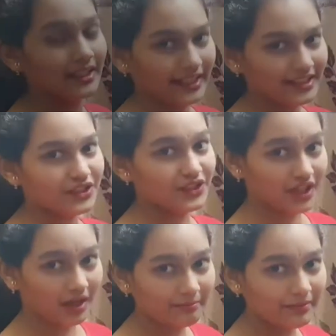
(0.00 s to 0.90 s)
Let's
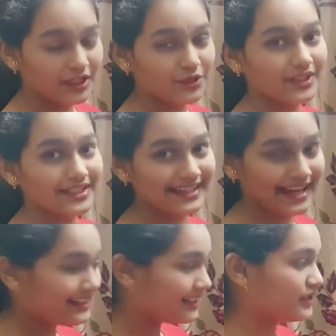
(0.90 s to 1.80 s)
jump into a
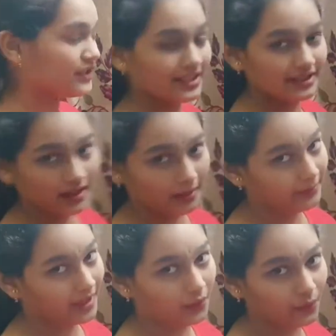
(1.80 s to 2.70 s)
10-digit sum
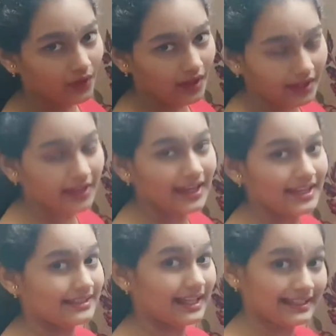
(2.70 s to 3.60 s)
now.
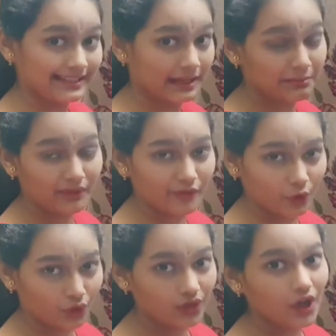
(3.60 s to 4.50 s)
As I said
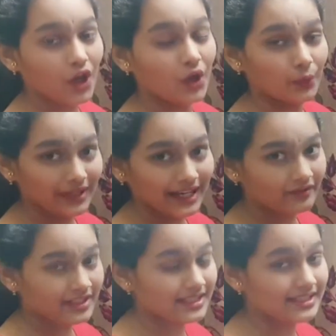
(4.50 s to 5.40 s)
before, we
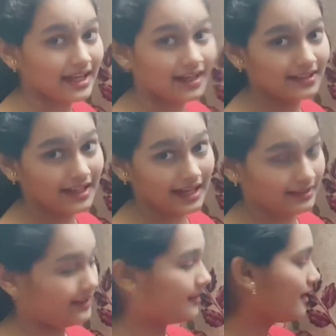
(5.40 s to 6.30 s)
have to start
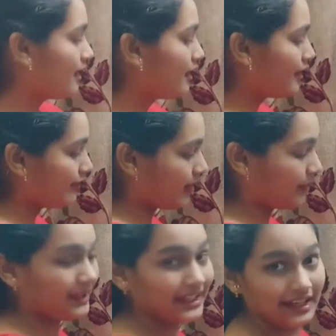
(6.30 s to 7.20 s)
adding
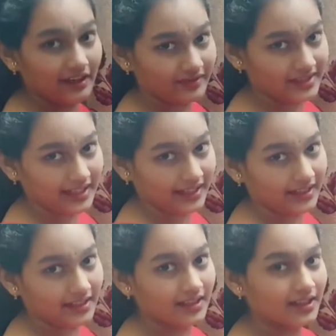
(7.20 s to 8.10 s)
from the left
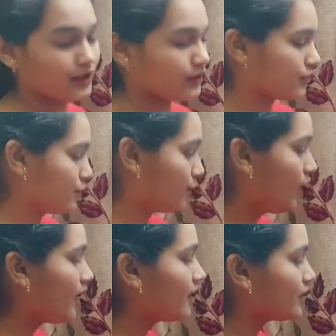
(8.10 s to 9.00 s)
side. So
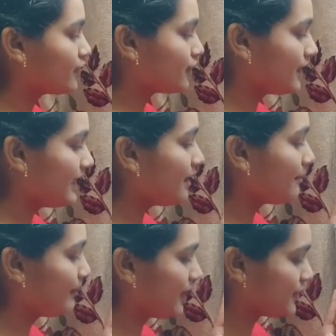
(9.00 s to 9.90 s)
3
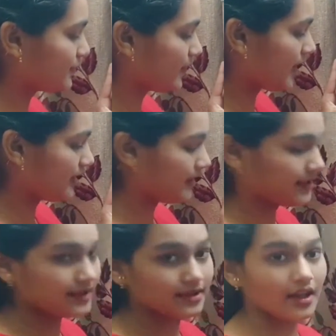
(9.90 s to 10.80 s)
plus 1
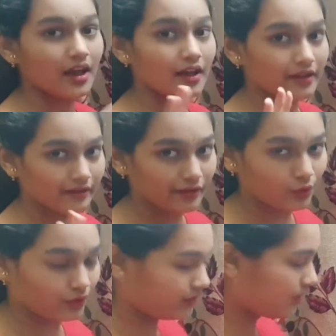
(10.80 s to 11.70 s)
is
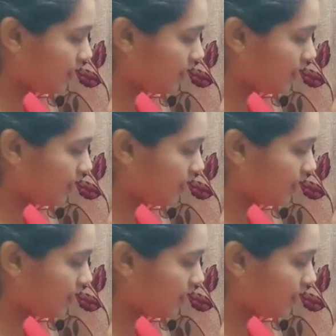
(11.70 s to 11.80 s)
4.